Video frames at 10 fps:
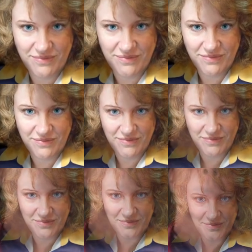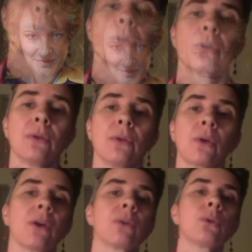But you
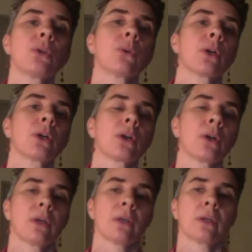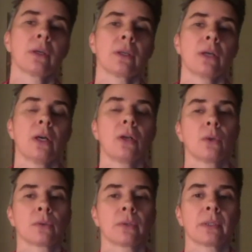can't do the work
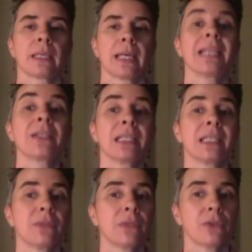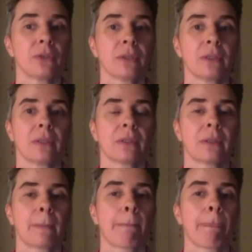alone as an individual.
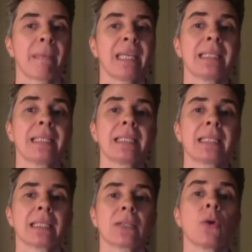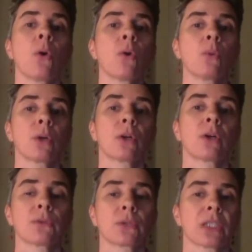It is the whole work
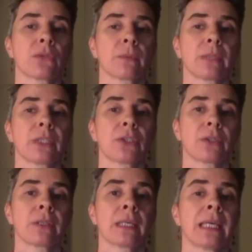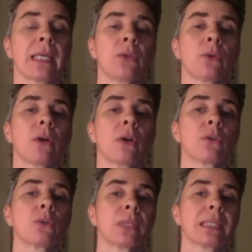of transformation. You can't
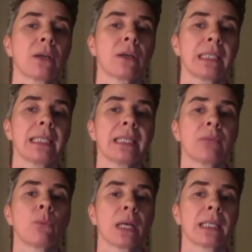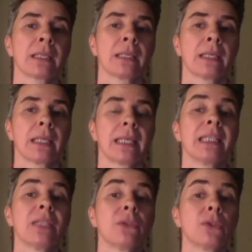do it only in one
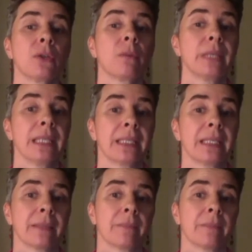individual being